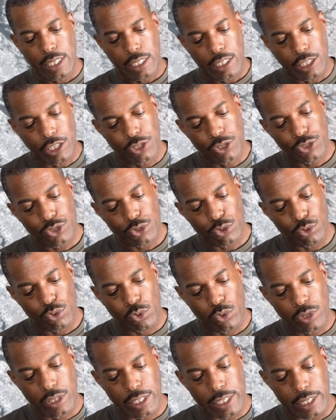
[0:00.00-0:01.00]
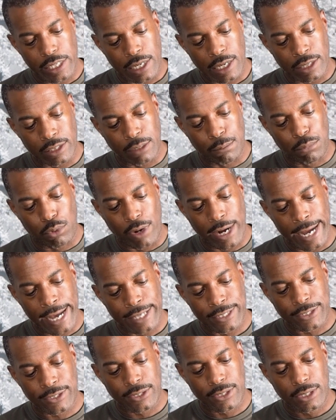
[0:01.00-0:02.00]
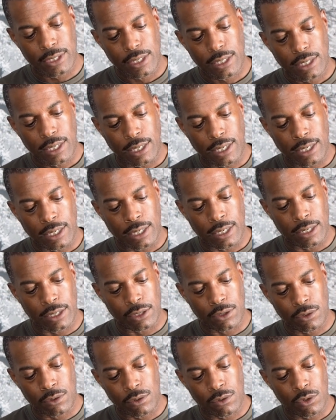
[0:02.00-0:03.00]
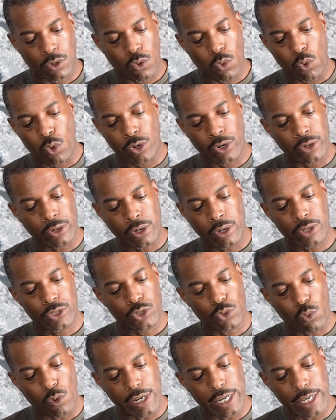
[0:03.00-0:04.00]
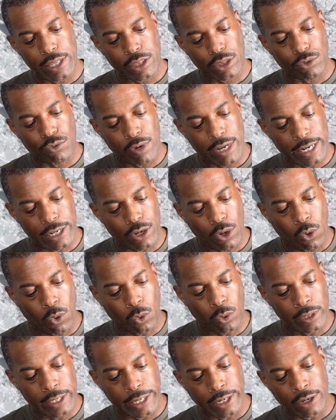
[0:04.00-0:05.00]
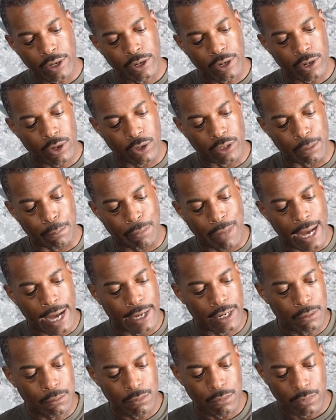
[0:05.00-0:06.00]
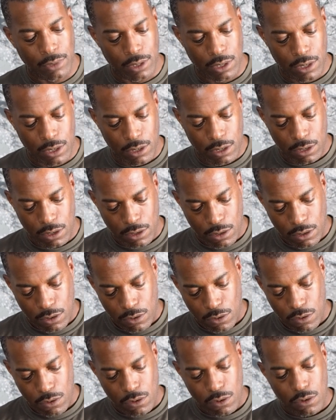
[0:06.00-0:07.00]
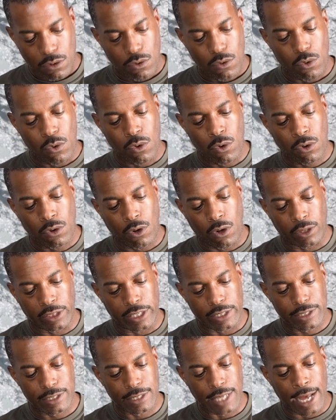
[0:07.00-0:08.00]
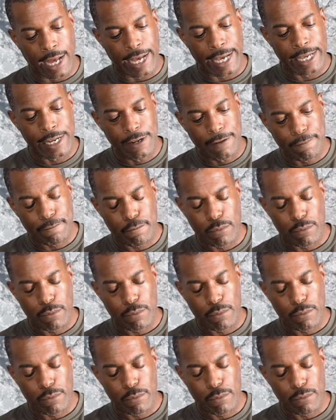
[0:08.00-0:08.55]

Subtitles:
into the brass quarter 20 threaded hole there on the bottom or on the side.